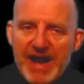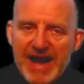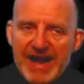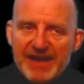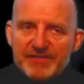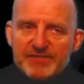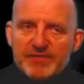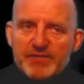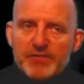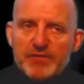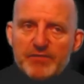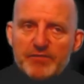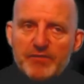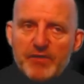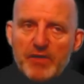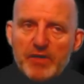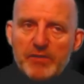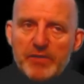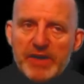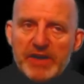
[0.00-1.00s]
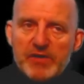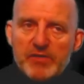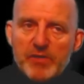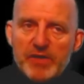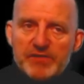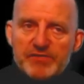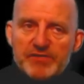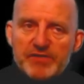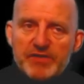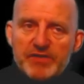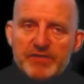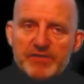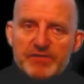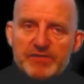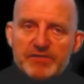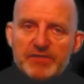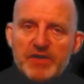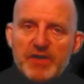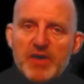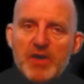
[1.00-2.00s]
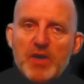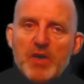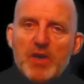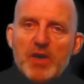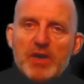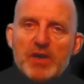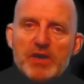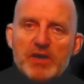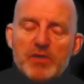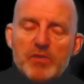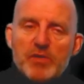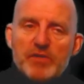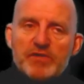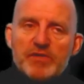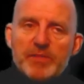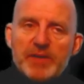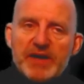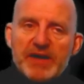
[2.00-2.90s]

ask the following questions. You want to be